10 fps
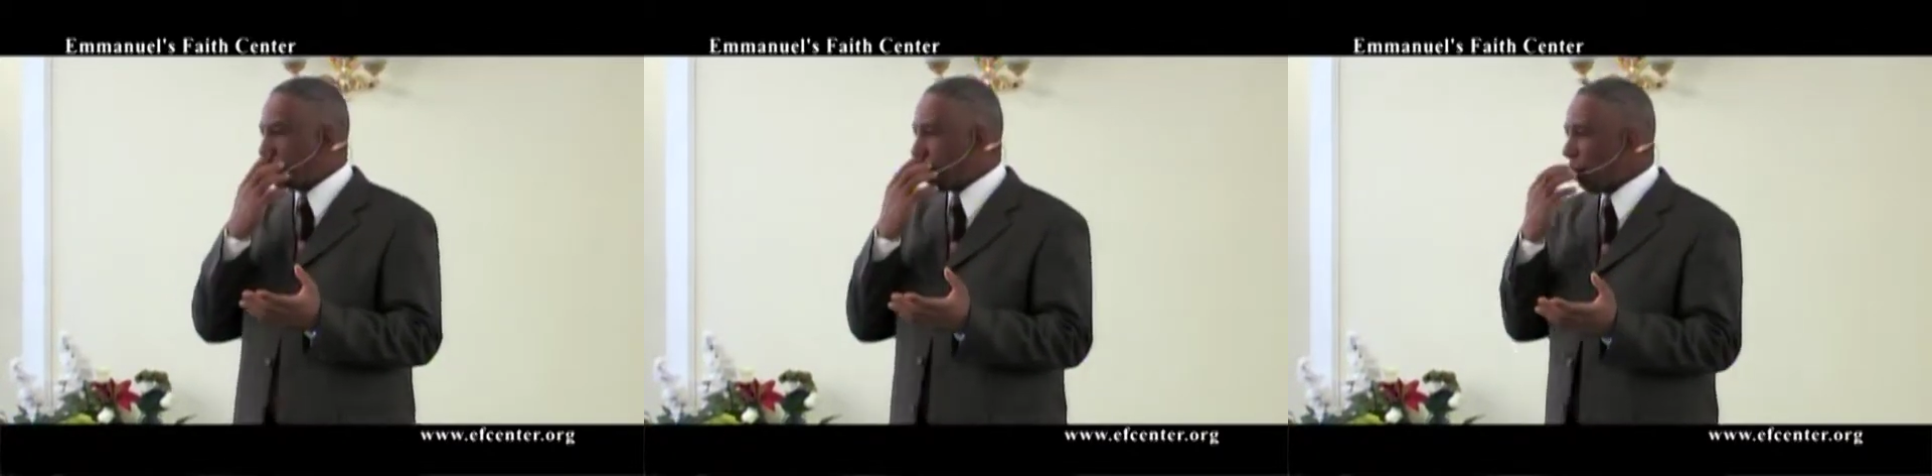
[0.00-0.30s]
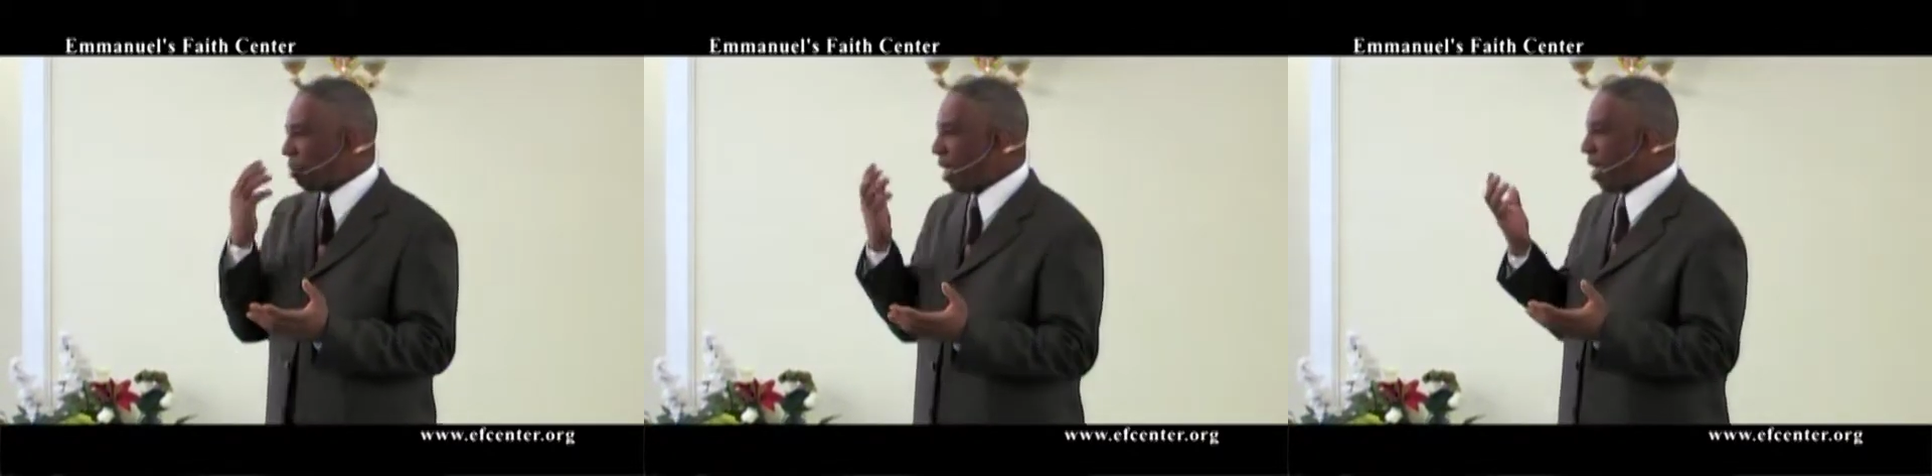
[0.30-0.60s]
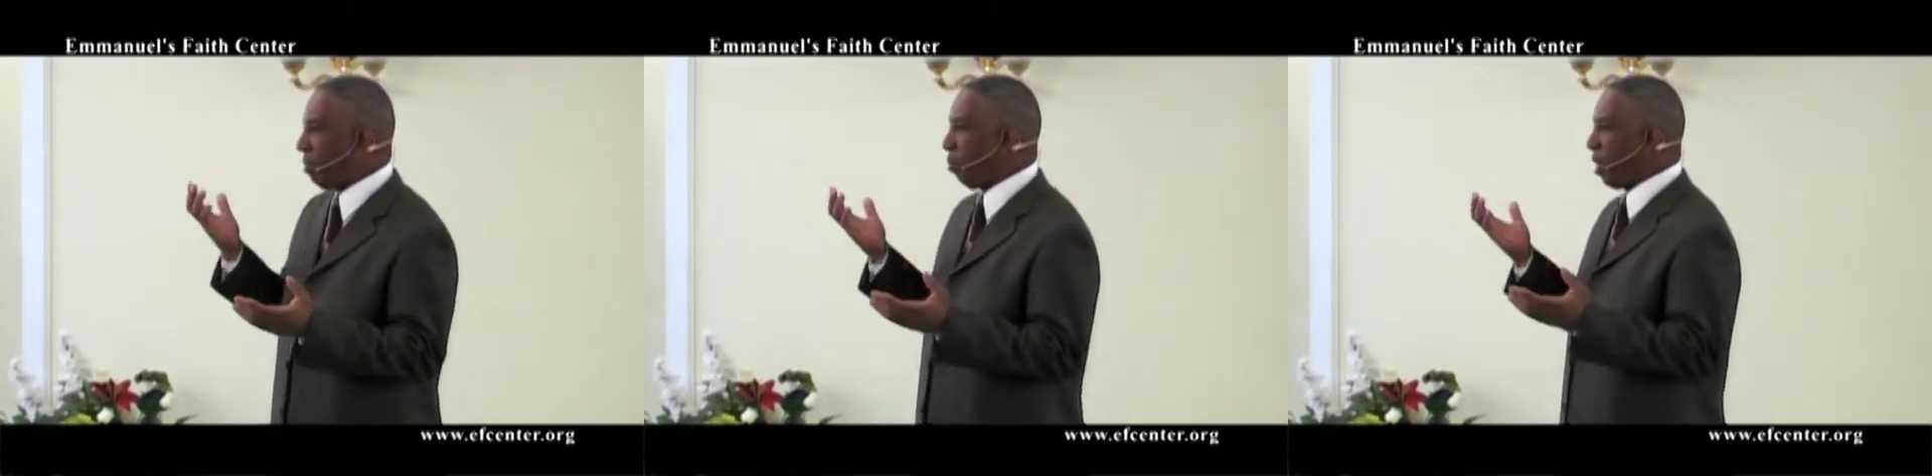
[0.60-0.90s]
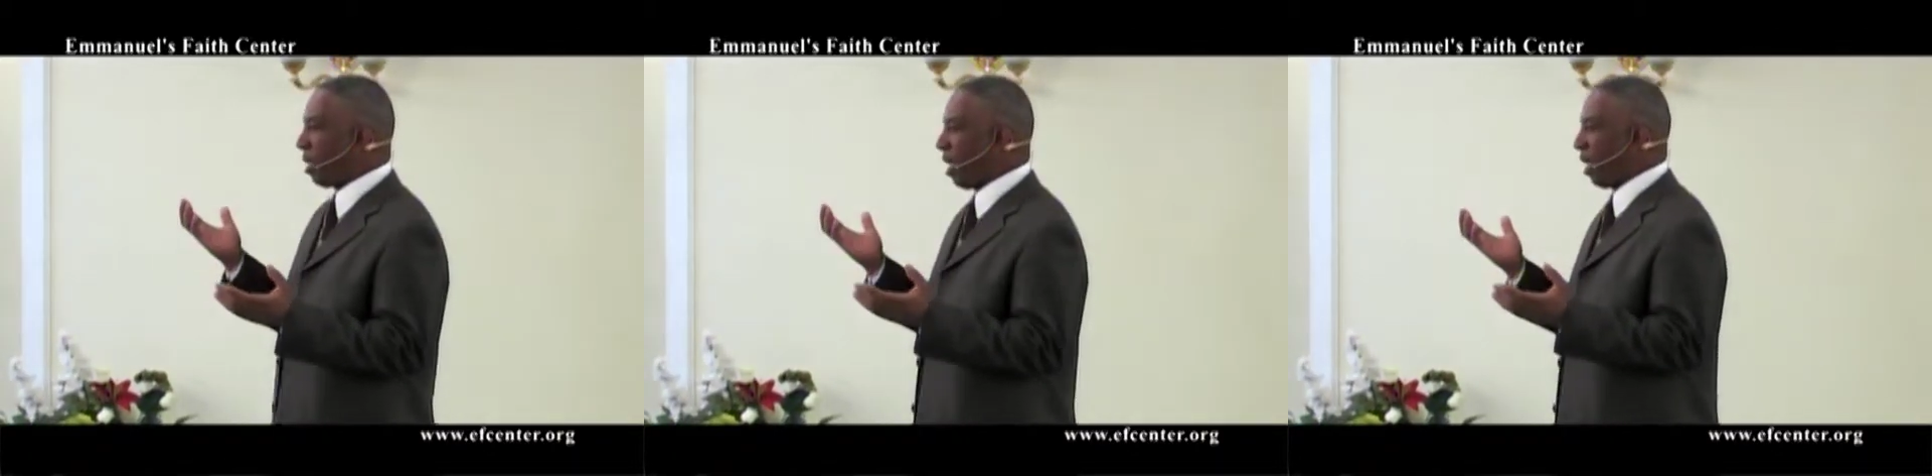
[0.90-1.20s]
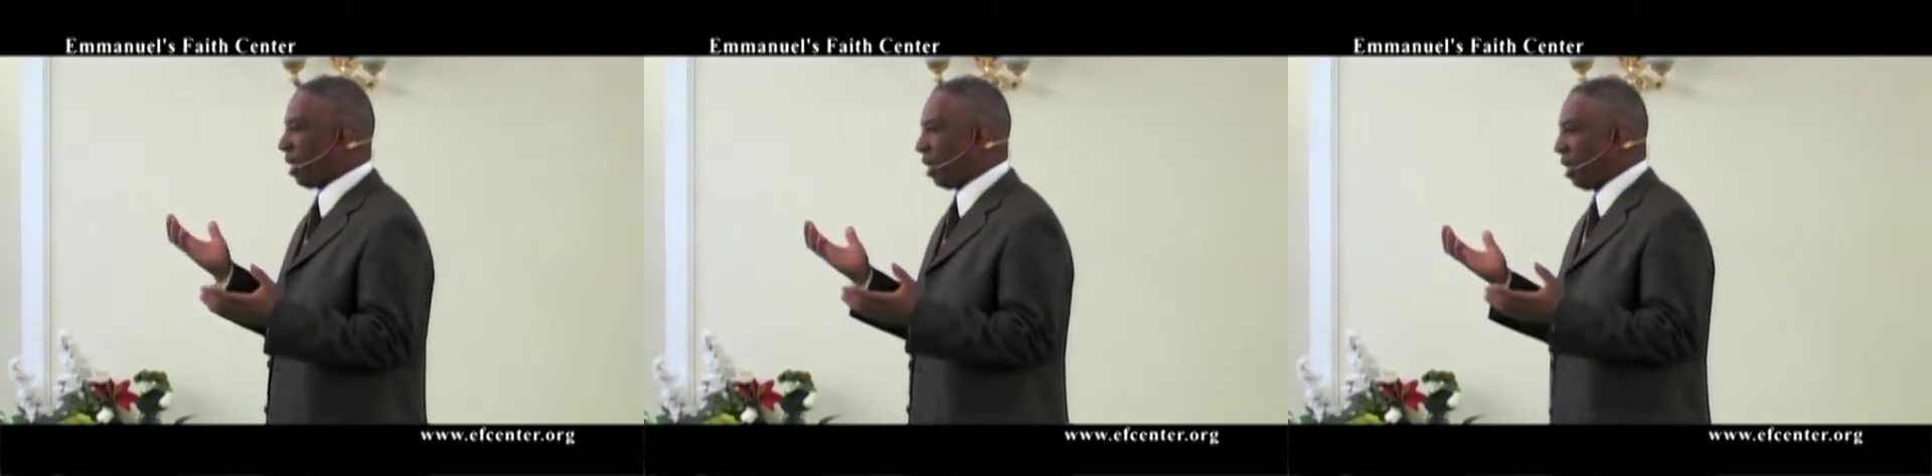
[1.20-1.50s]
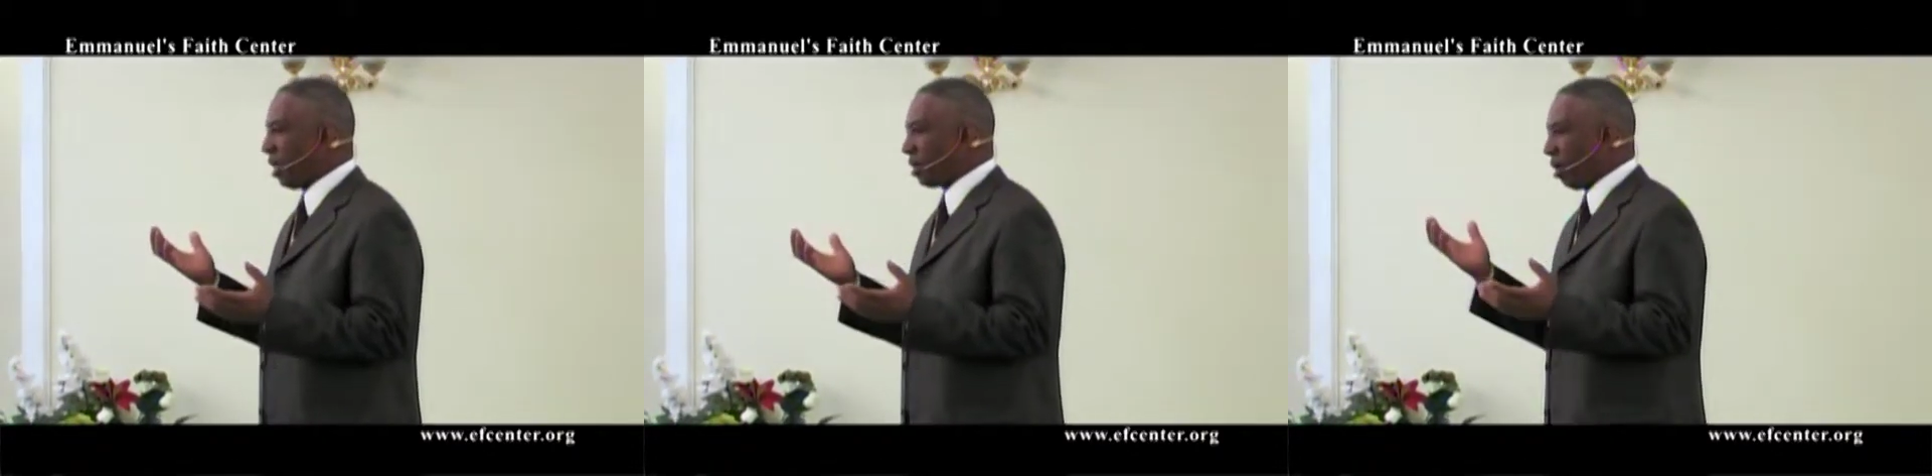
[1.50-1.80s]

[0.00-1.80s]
sometimes we think it's